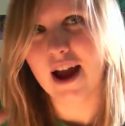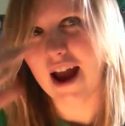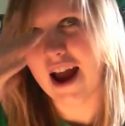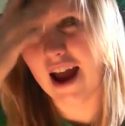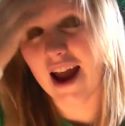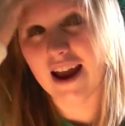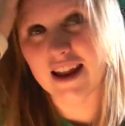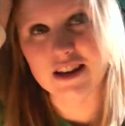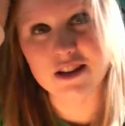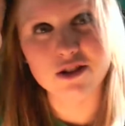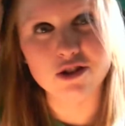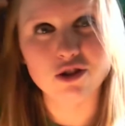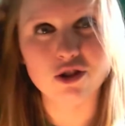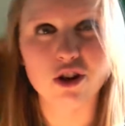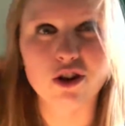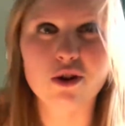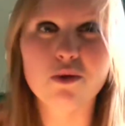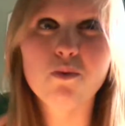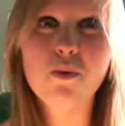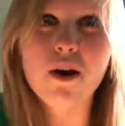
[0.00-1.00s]
and
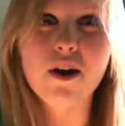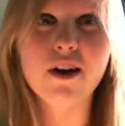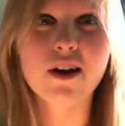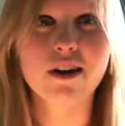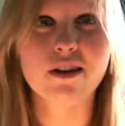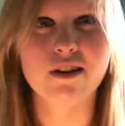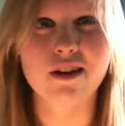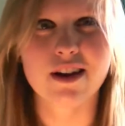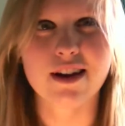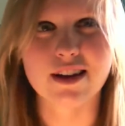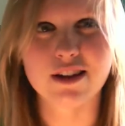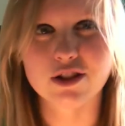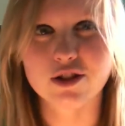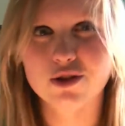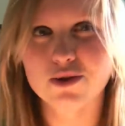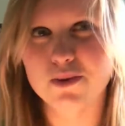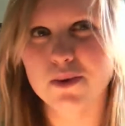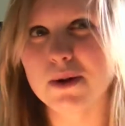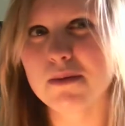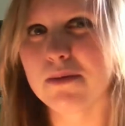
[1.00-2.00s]
started wearing
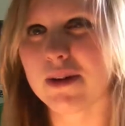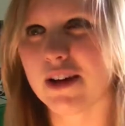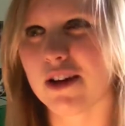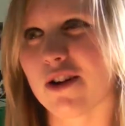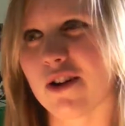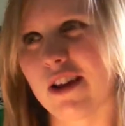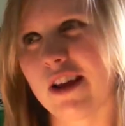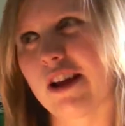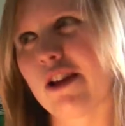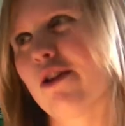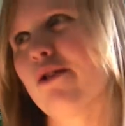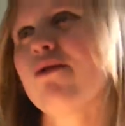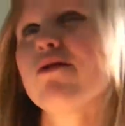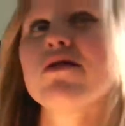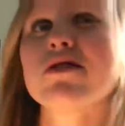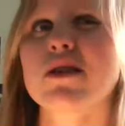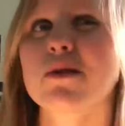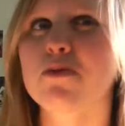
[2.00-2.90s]
extremely girly clothes,